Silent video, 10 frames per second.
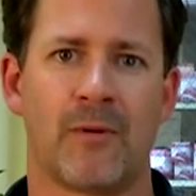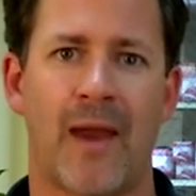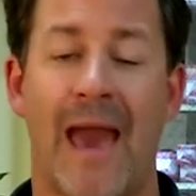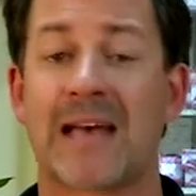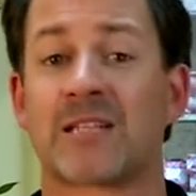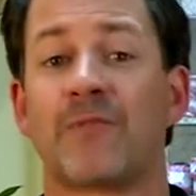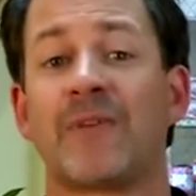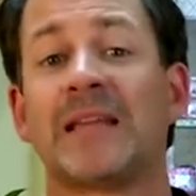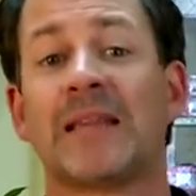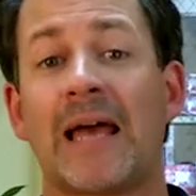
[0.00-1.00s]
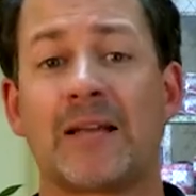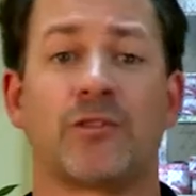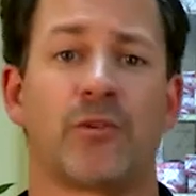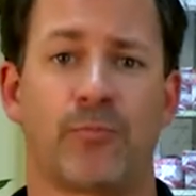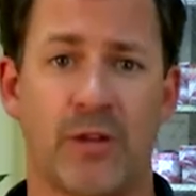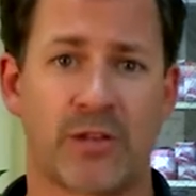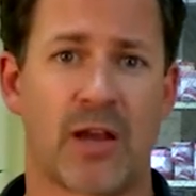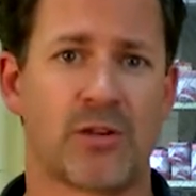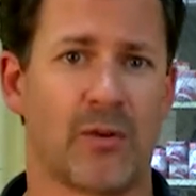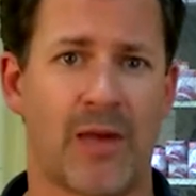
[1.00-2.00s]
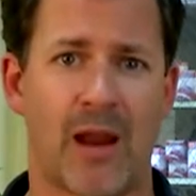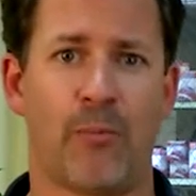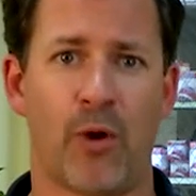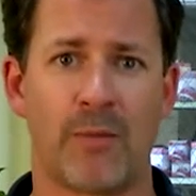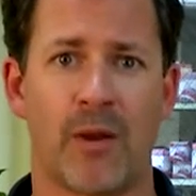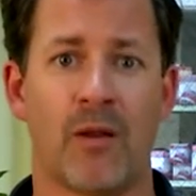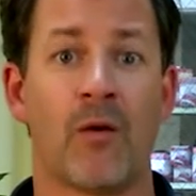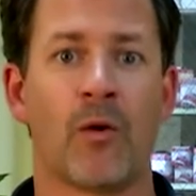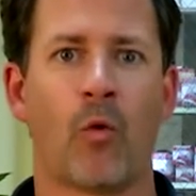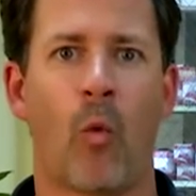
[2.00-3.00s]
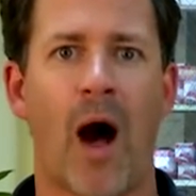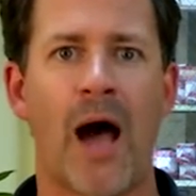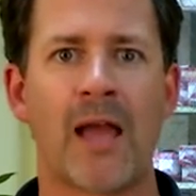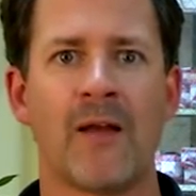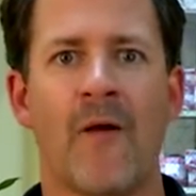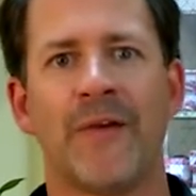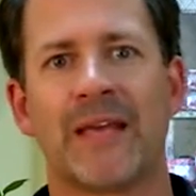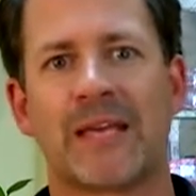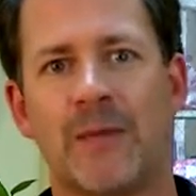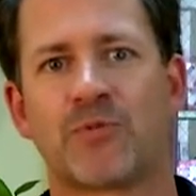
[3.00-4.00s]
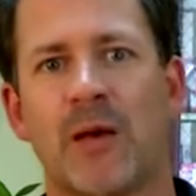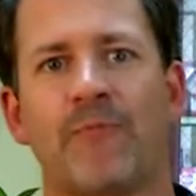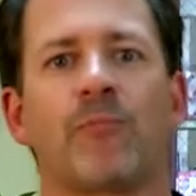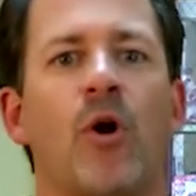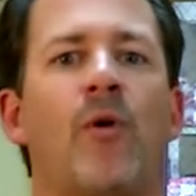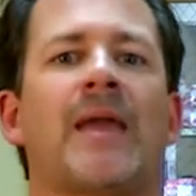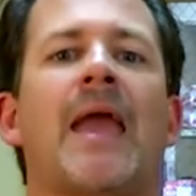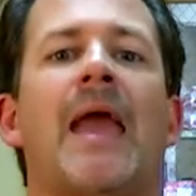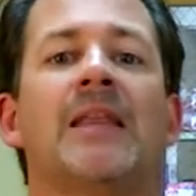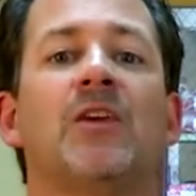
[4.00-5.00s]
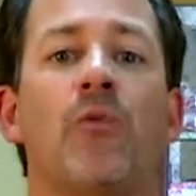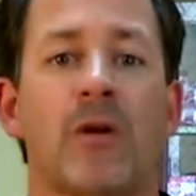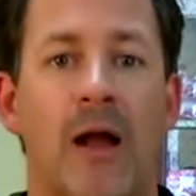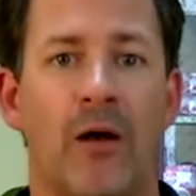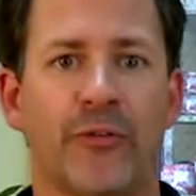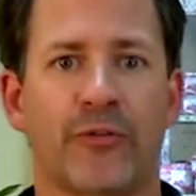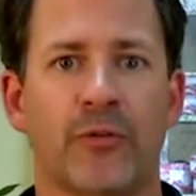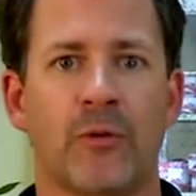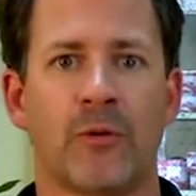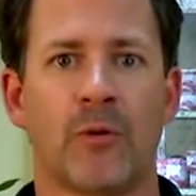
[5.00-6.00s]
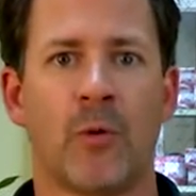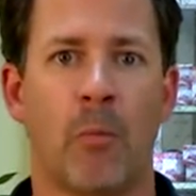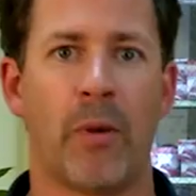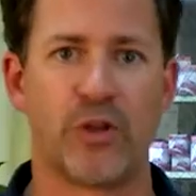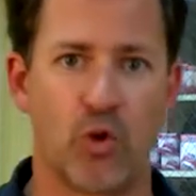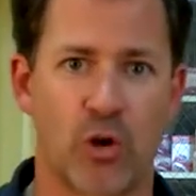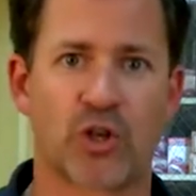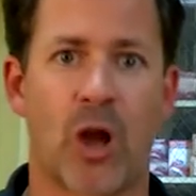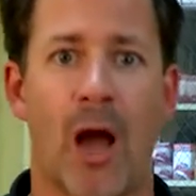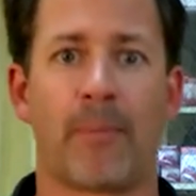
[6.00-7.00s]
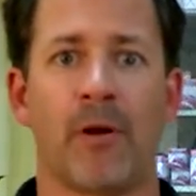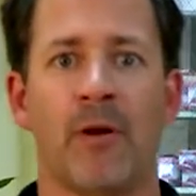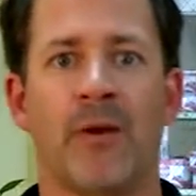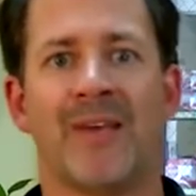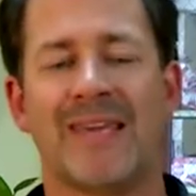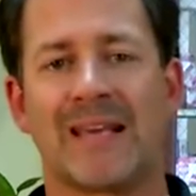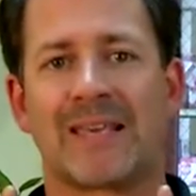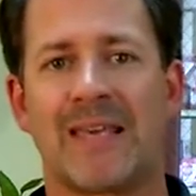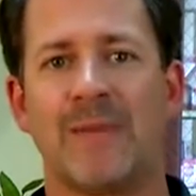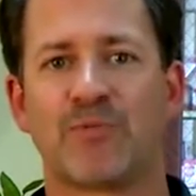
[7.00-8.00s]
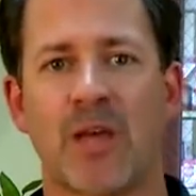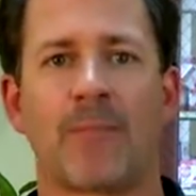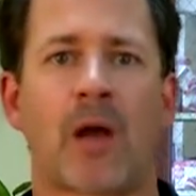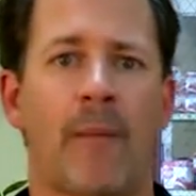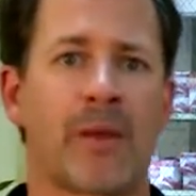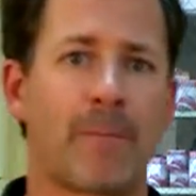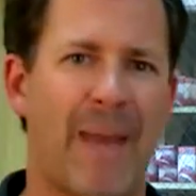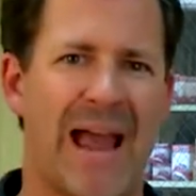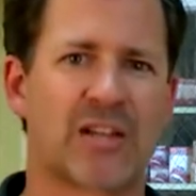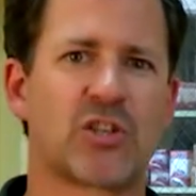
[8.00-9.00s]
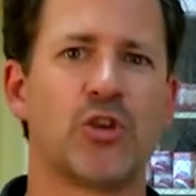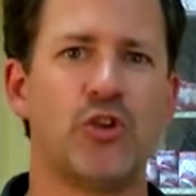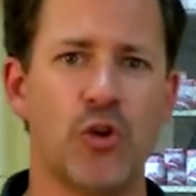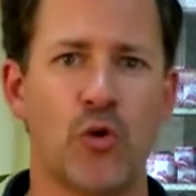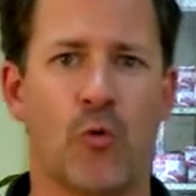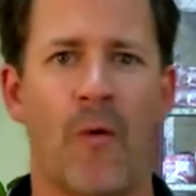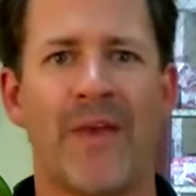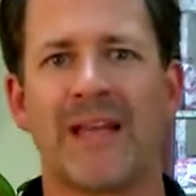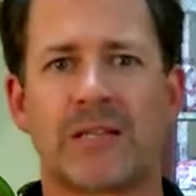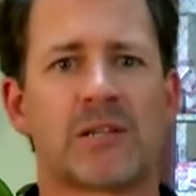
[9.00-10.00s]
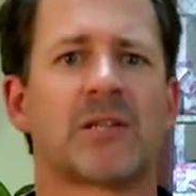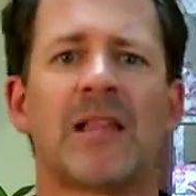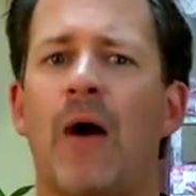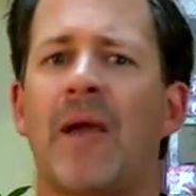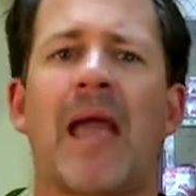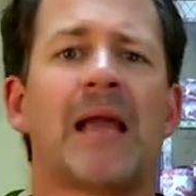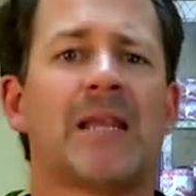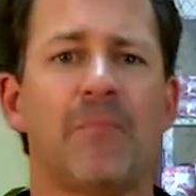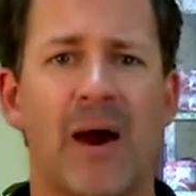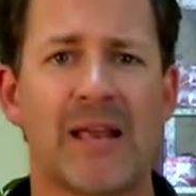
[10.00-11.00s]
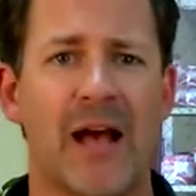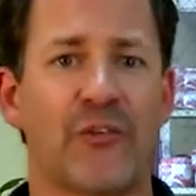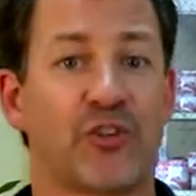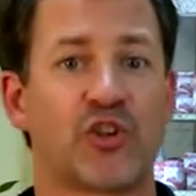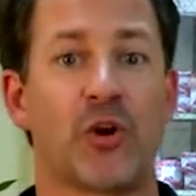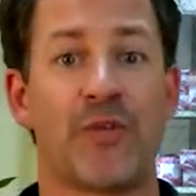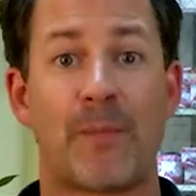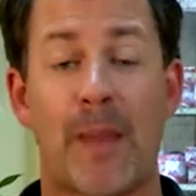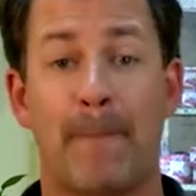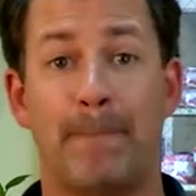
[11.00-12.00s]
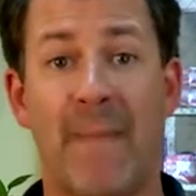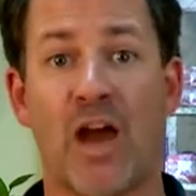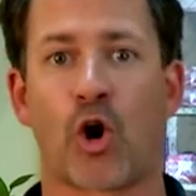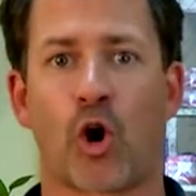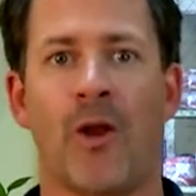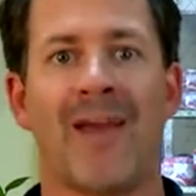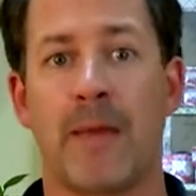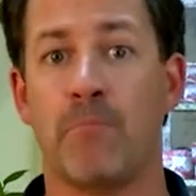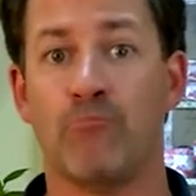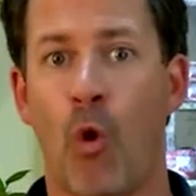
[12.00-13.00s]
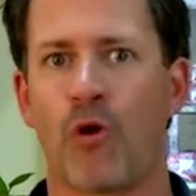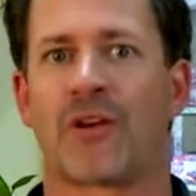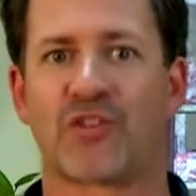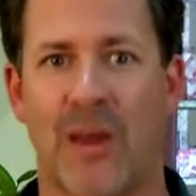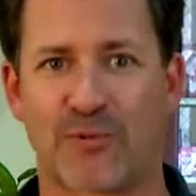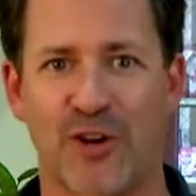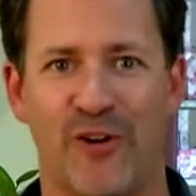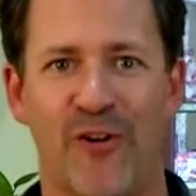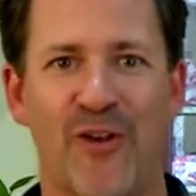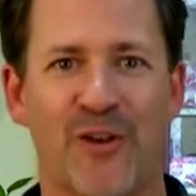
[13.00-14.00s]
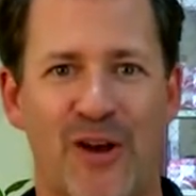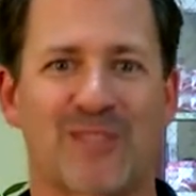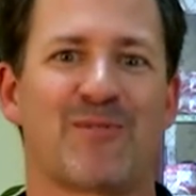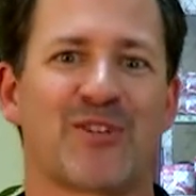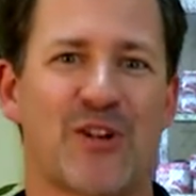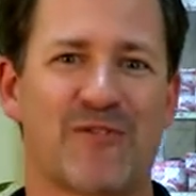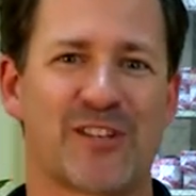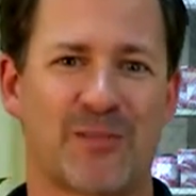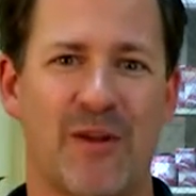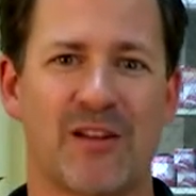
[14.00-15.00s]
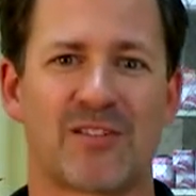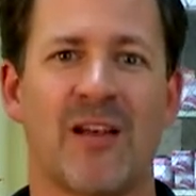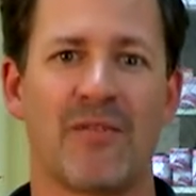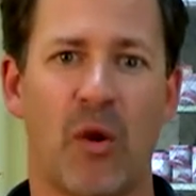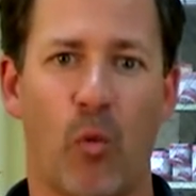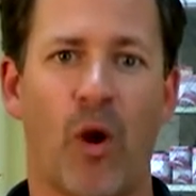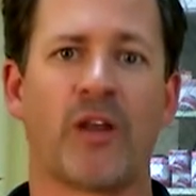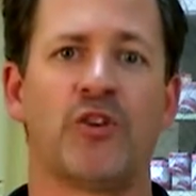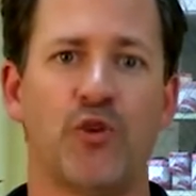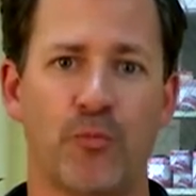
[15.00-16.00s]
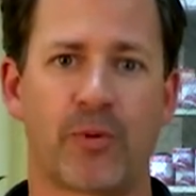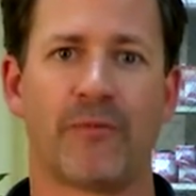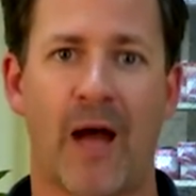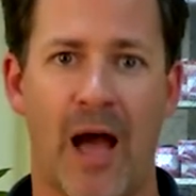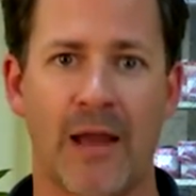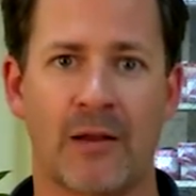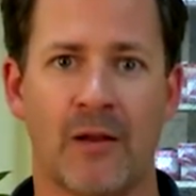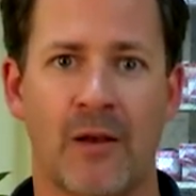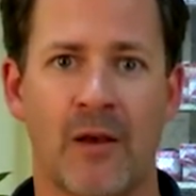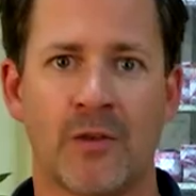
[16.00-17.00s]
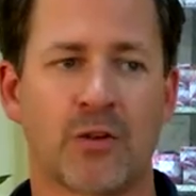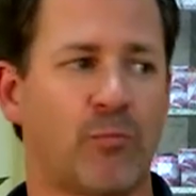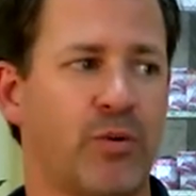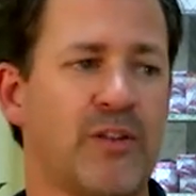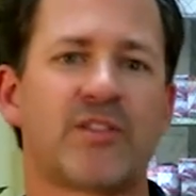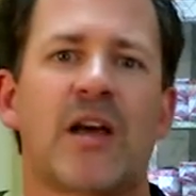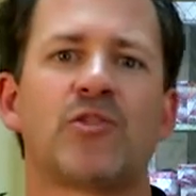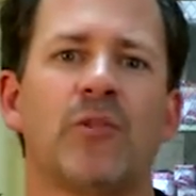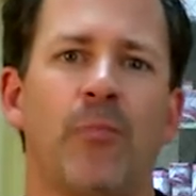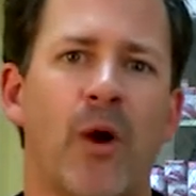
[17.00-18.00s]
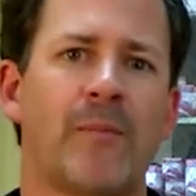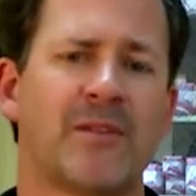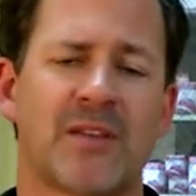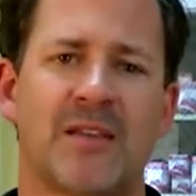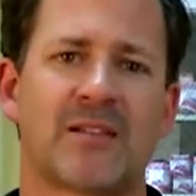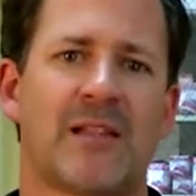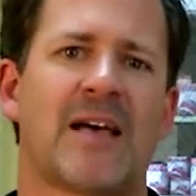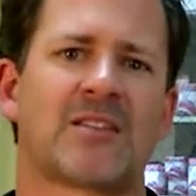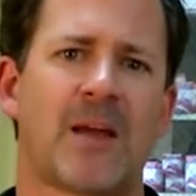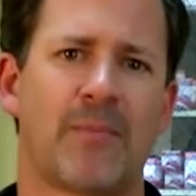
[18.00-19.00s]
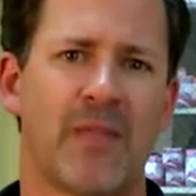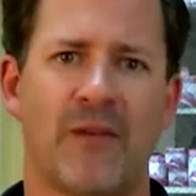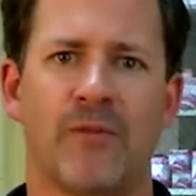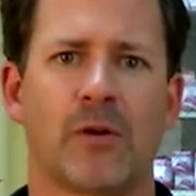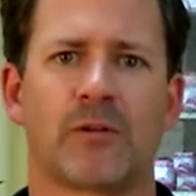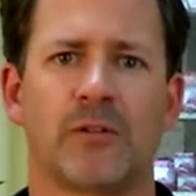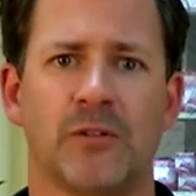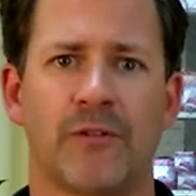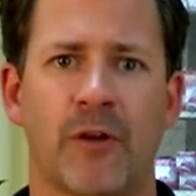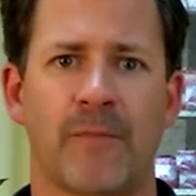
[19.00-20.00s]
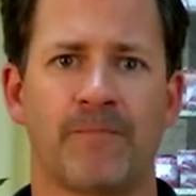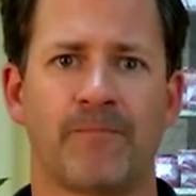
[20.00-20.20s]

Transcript: Ask if they'd like to pre-schedule that appointment. Why? It keeps them from going anywhere else but your shop. It keeps them coming back to you. It doesn't allow anybody else to show them a better, a more exceptional customer service experience than what you provide. So pre-schedule appointments as the last step in that vehicle delivery.